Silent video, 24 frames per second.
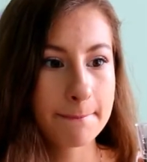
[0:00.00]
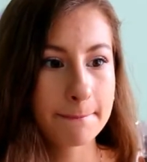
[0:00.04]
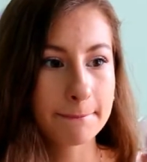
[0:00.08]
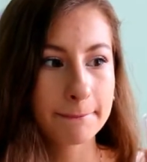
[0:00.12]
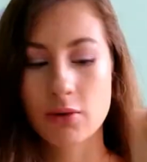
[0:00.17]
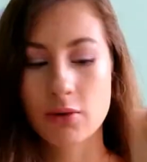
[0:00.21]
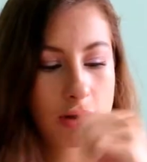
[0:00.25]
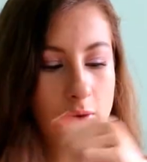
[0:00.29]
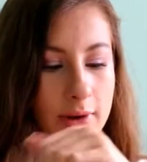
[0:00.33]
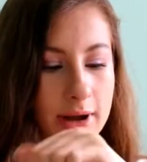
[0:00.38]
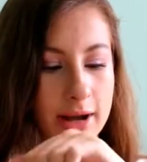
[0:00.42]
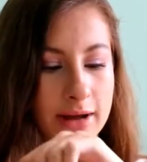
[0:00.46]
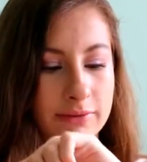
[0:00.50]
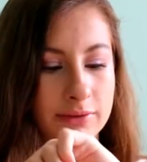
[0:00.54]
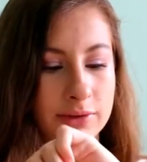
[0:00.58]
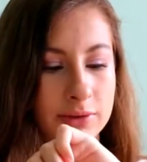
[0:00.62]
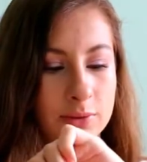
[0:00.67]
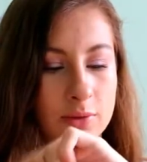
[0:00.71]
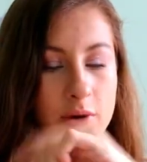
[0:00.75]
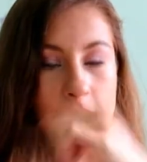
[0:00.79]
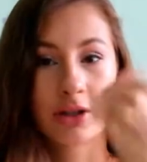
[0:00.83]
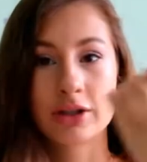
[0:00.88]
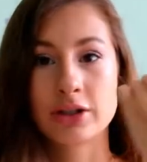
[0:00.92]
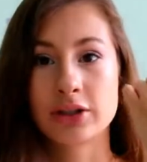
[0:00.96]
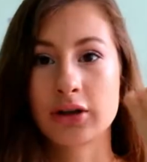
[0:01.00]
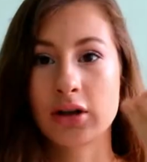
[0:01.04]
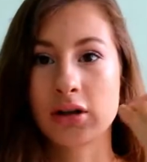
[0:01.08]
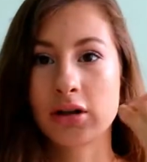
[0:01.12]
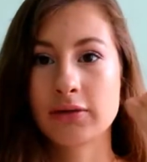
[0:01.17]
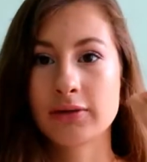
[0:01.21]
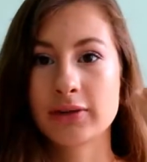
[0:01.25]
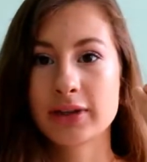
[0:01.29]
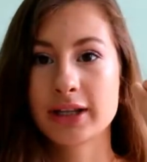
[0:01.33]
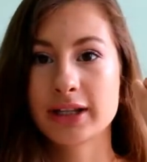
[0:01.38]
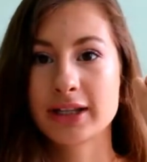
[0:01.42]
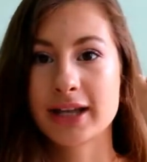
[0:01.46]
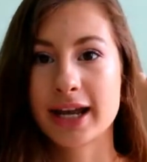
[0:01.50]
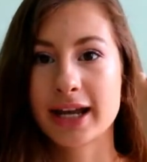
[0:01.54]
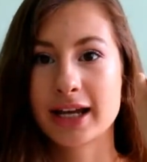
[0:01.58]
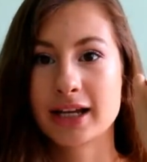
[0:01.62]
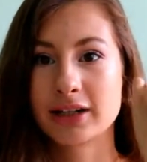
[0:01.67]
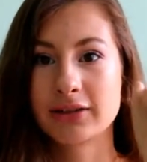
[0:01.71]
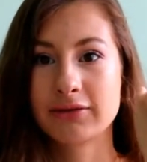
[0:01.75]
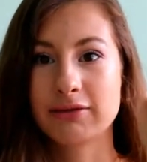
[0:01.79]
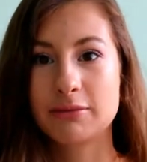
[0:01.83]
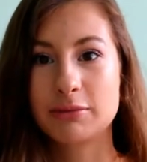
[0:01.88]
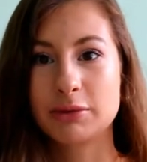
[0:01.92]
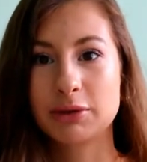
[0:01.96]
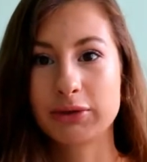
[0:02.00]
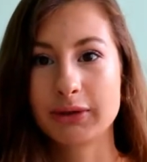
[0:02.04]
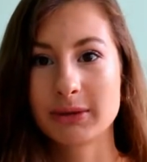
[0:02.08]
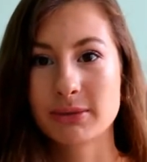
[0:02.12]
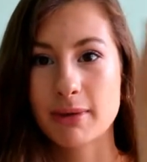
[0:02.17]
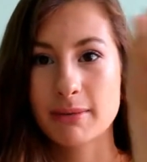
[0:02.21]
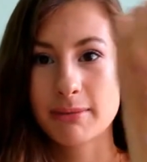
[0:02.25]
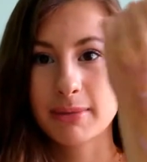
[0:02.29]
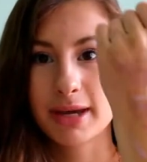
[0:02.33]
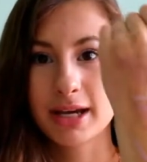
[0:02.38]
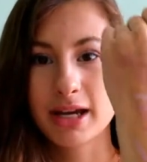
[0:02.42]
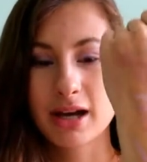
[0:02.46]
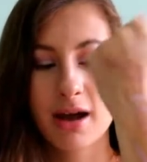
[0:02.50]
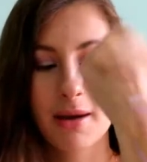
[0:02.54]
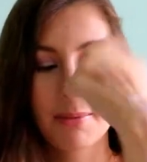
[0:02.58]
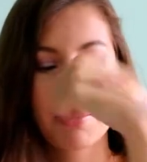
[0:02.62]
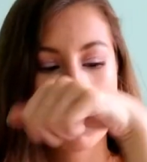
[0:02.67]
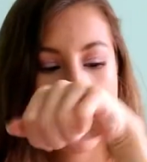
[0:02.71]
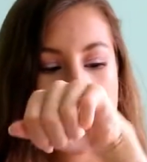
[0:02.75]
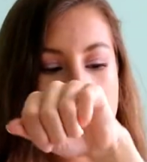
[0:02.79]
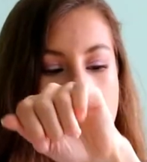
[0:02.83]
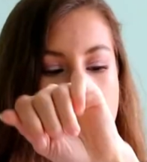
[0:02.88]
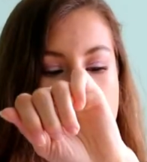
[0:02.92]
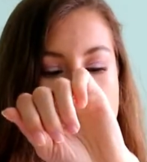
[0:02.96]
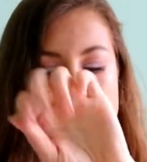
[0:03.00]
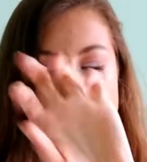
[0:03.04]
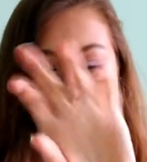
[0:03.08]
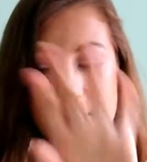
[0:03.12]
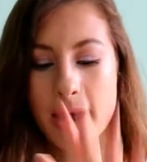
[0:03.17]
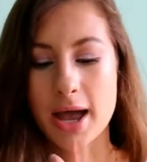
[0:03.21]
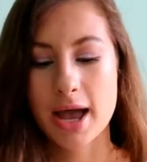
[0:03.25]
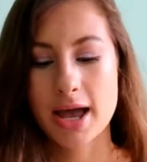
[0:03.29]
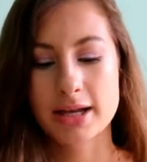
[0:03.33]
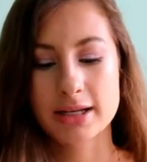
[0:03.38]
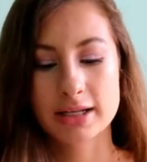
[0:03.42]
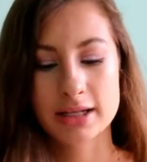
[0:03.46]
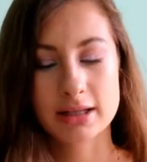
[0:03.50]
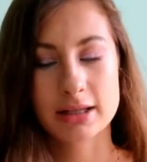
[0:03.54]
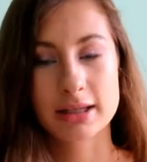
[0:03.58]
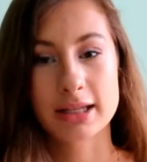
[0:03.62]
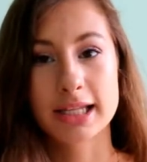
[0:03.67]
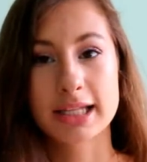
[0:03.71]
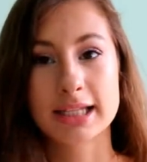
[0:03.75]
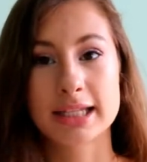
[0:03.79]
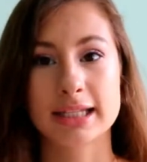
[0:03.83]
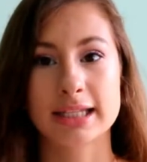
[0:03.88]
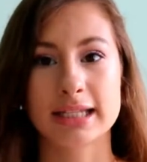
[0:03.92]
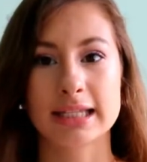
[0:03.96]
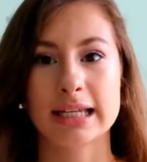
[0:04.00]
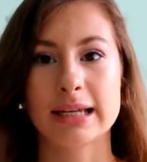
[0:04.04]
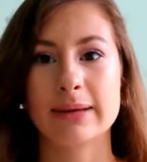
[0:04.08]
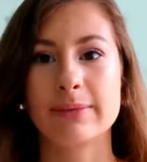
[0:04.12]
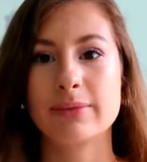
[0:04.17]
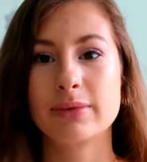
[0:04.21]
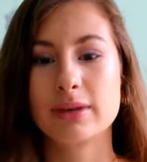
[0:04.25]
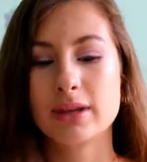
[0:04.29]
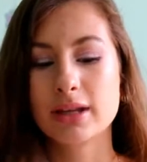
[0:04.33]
Whoa, I have swatches all over this hand from doing my makeup, but let's see.